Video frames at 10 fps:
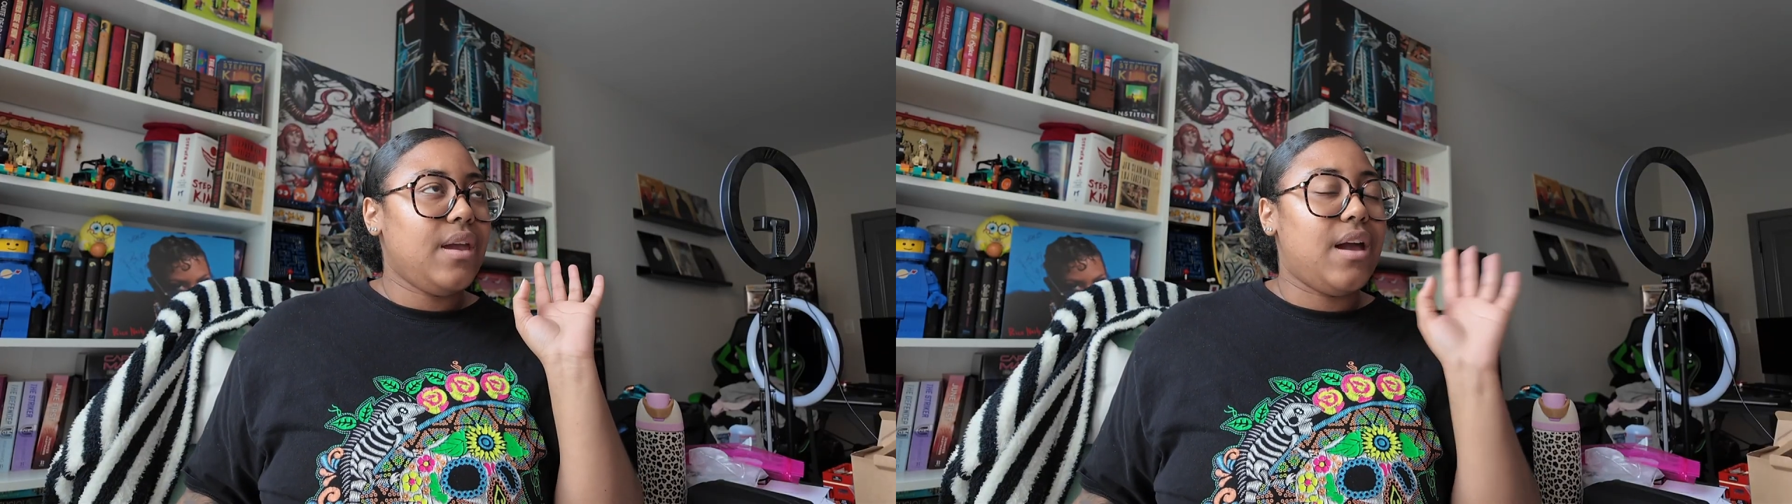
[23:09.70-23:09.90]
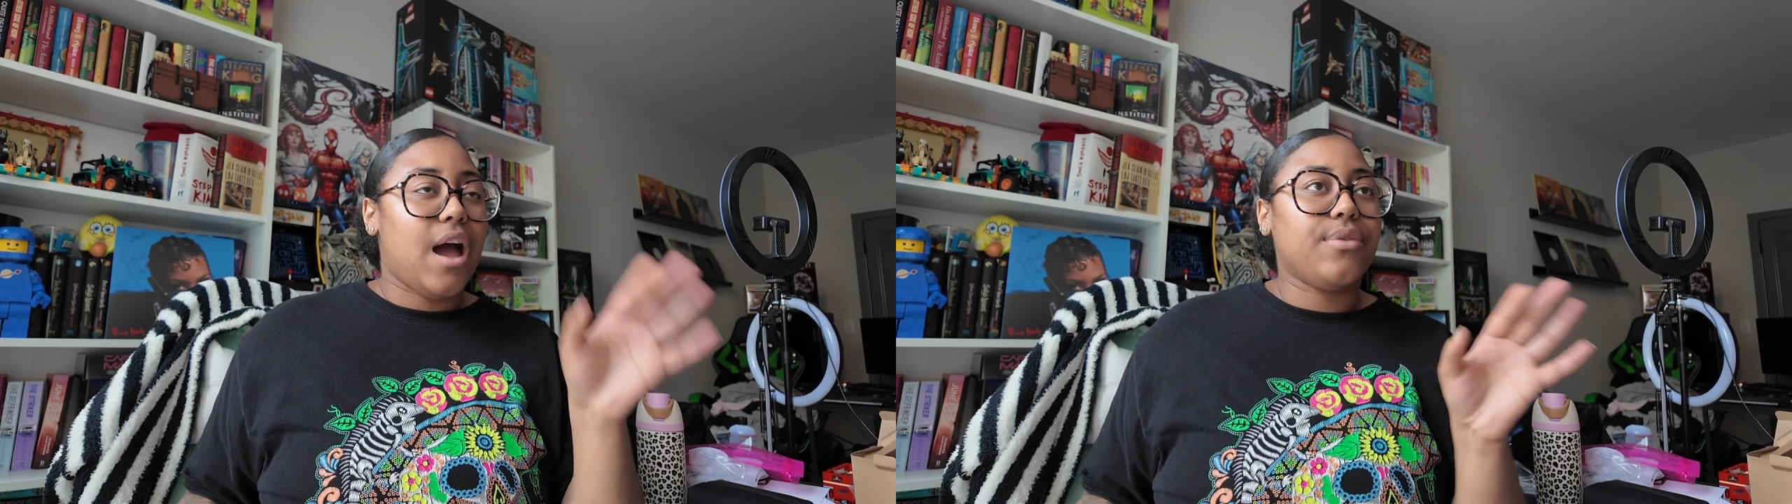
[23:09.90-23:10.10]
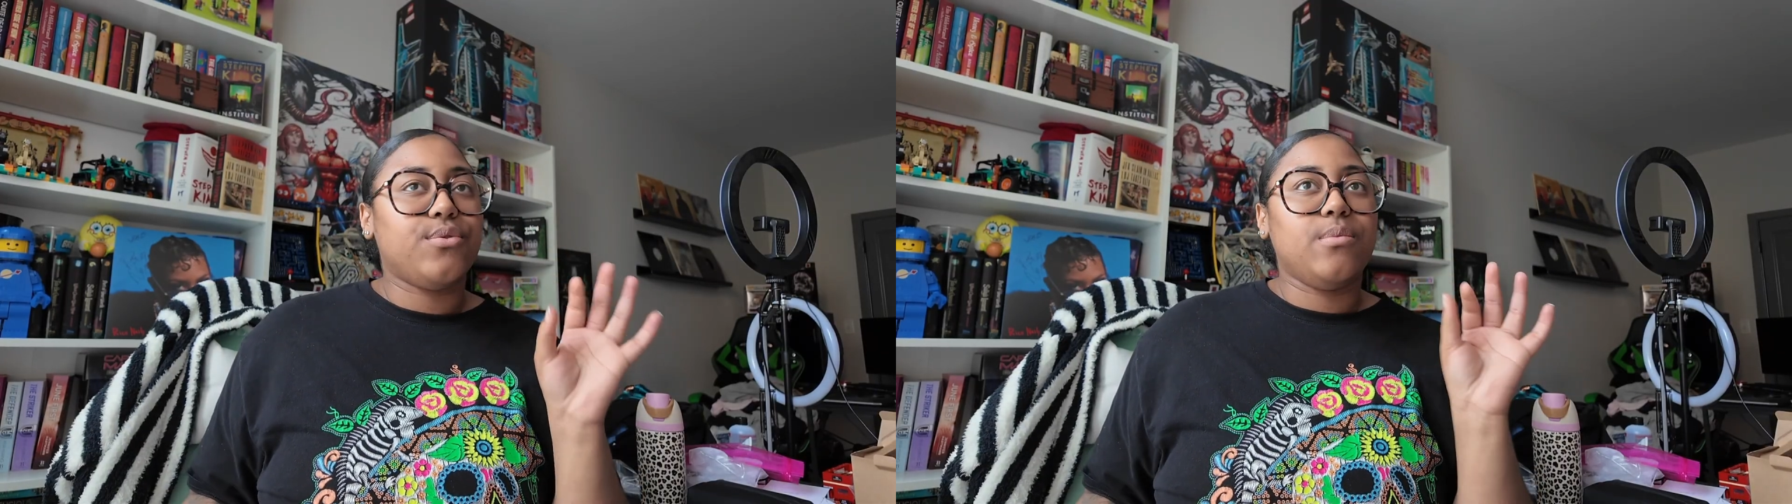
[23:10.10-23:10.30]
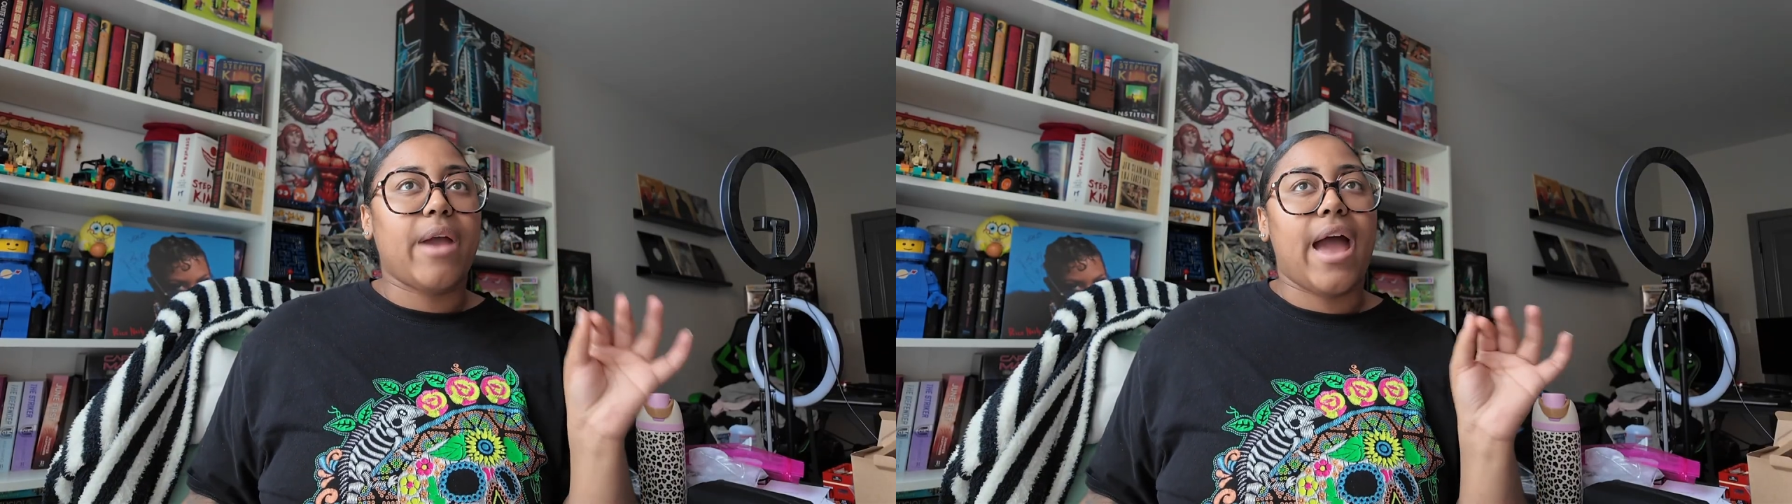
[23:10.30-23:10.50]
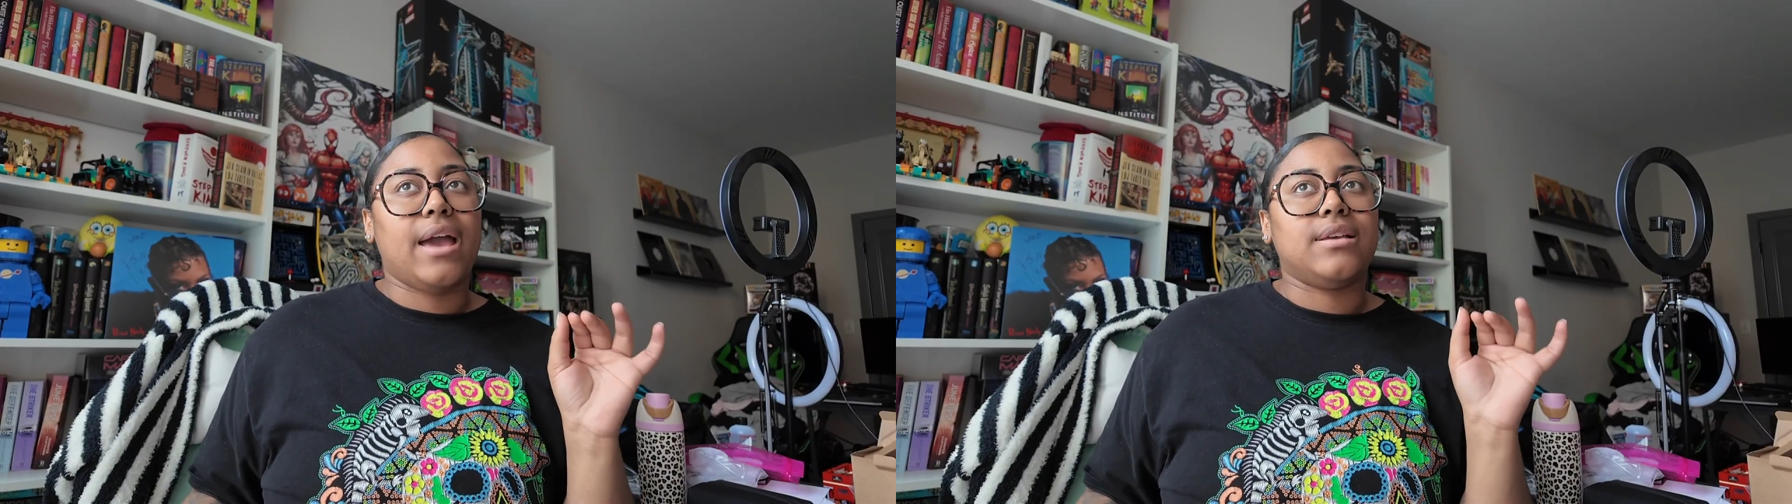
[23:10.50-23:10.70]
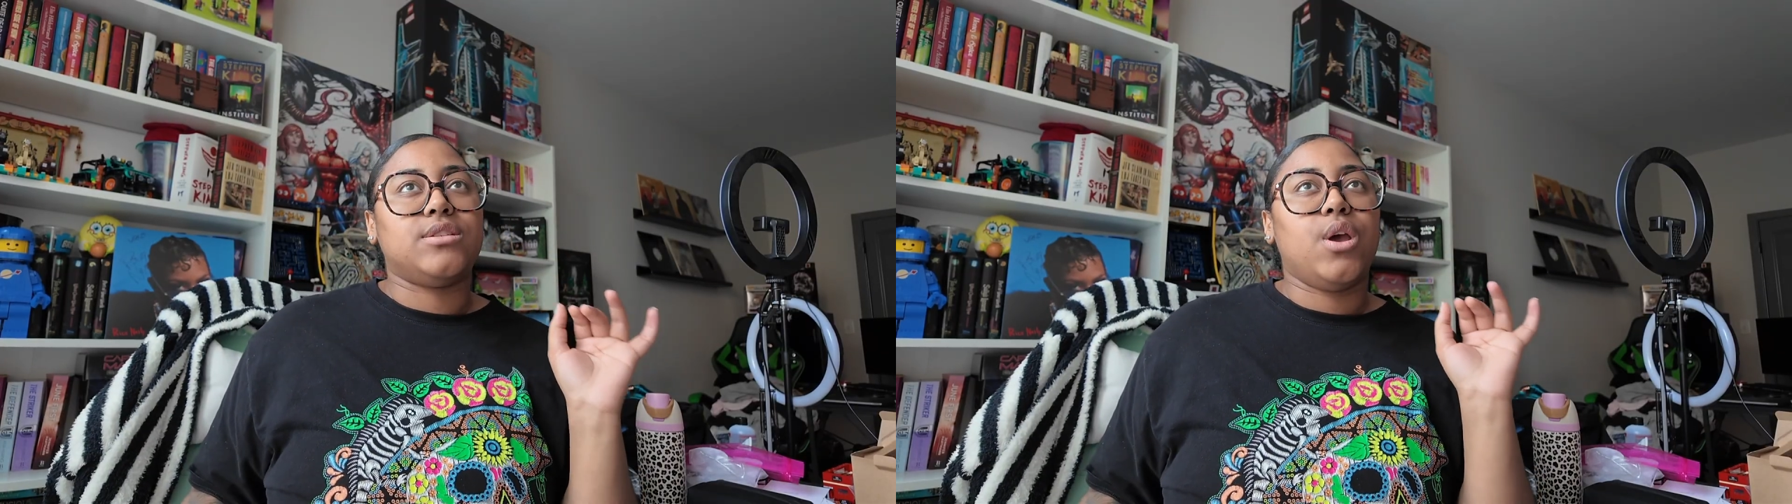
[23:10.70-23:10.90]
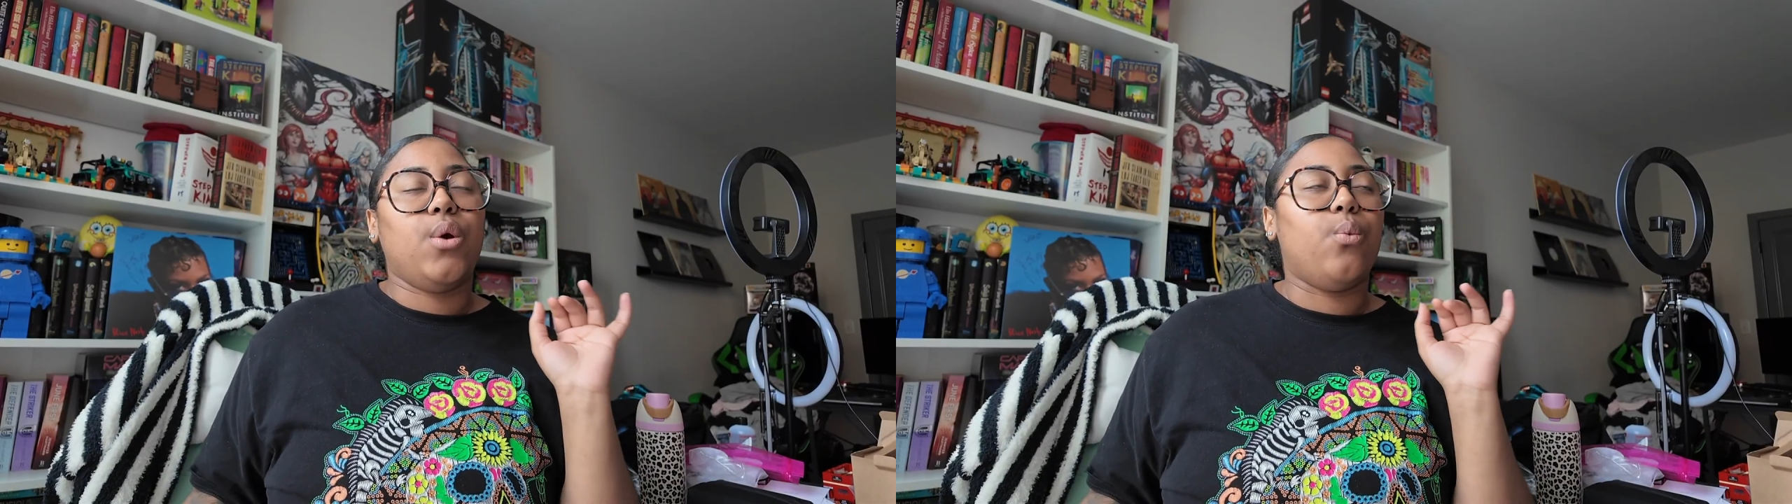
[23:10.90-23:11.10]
got through bags